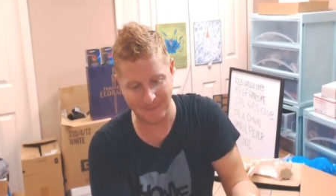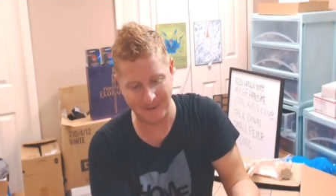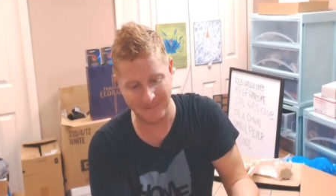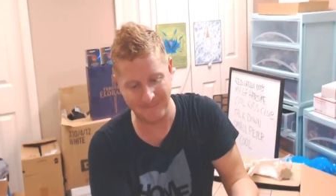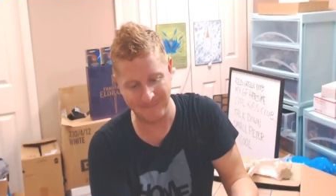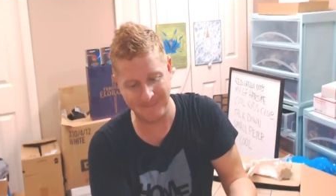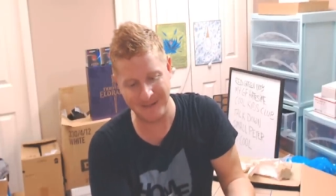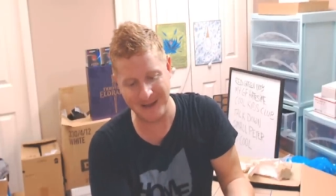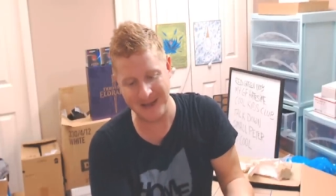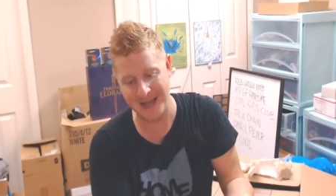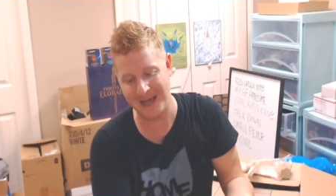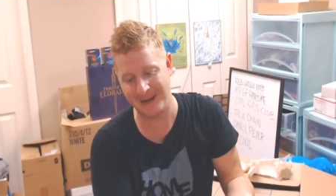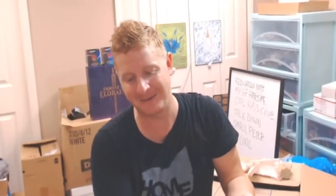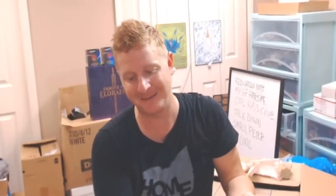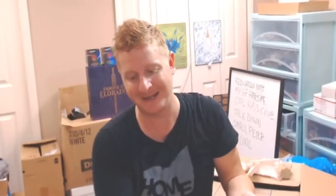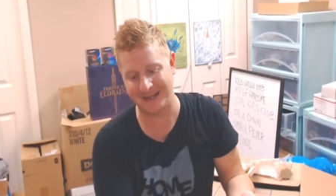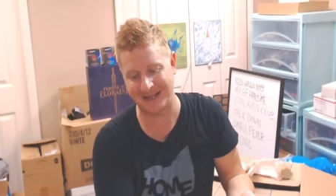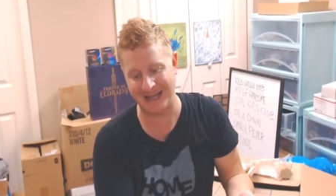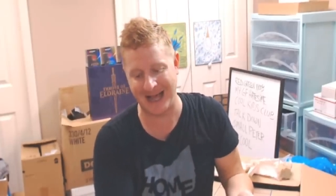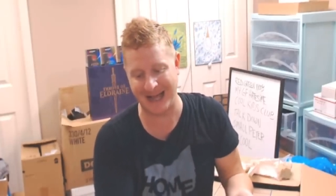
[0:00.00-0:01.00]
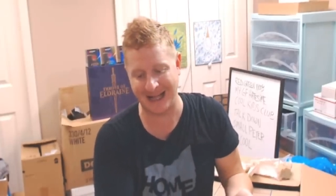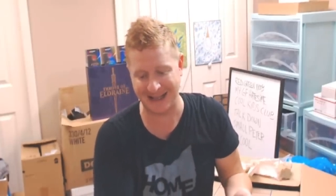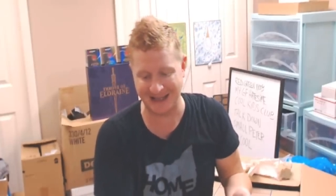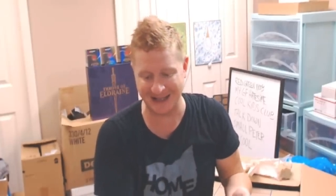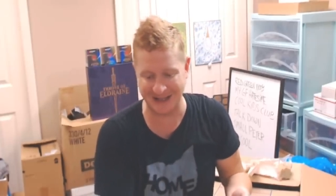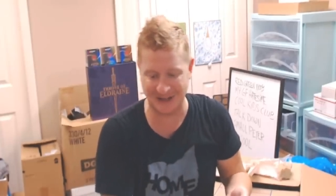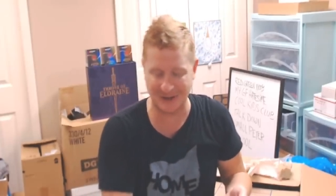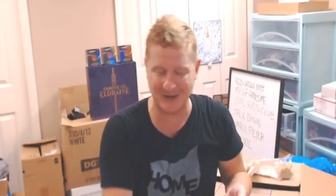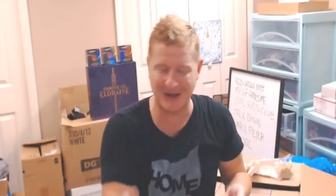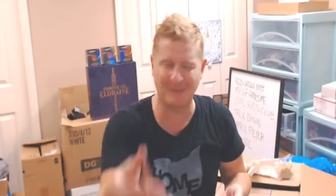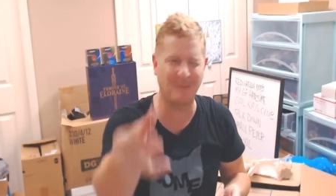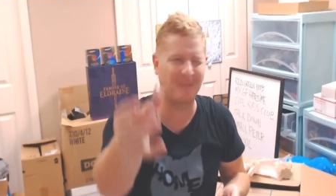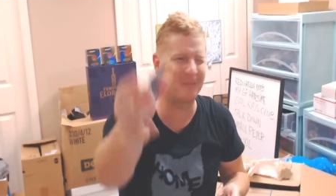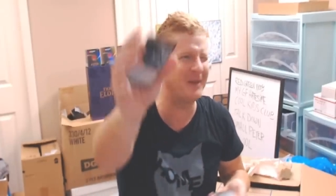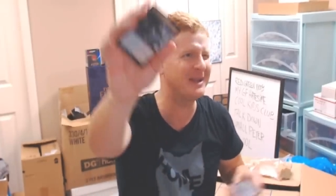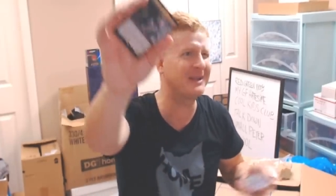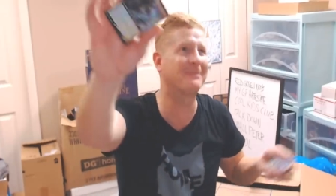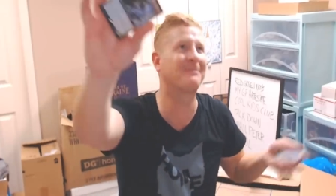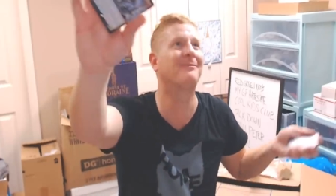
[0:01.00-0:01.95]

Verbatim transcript: But man, we got the trap. This,